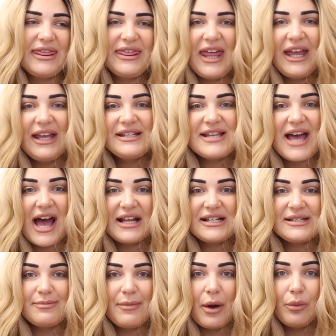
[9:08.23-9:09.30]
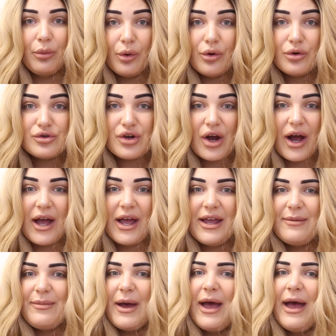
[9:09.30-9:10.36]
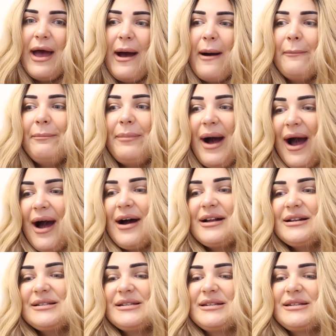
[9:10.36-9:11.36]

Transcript: thing to add to my wardrobe but